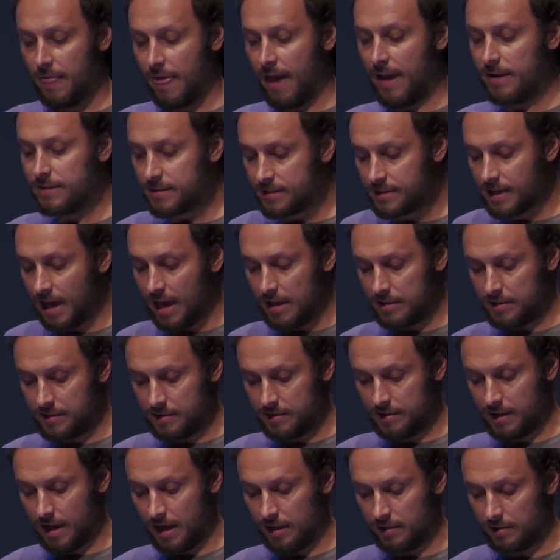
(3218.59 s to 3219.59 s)
and
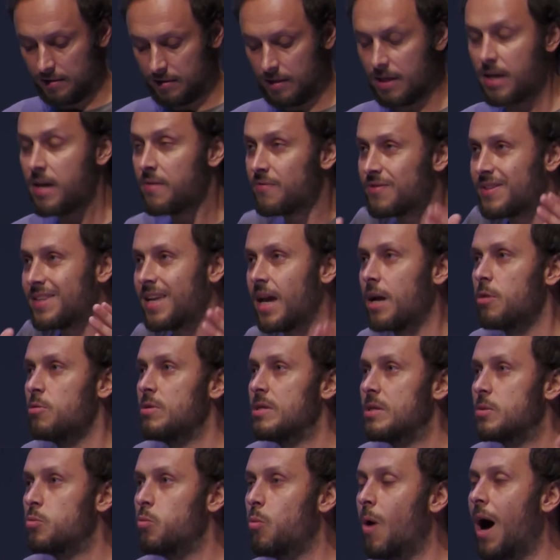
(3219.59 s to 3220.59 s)
says that if there
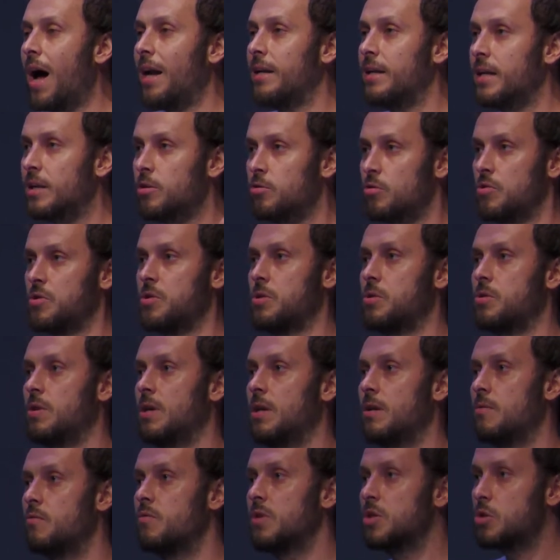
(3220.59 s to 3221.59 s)
is one
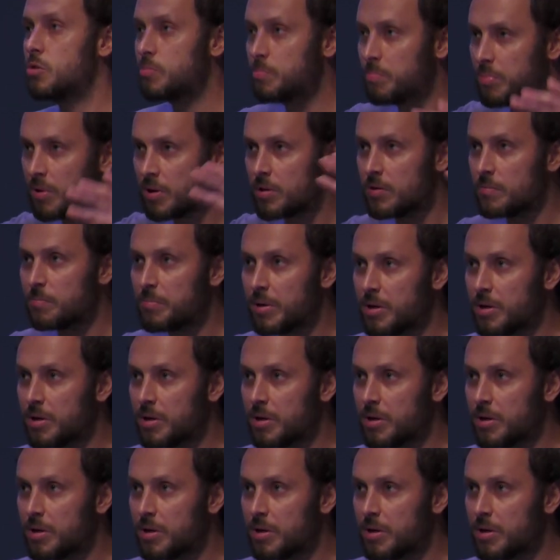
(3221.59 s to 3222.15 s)
industry which per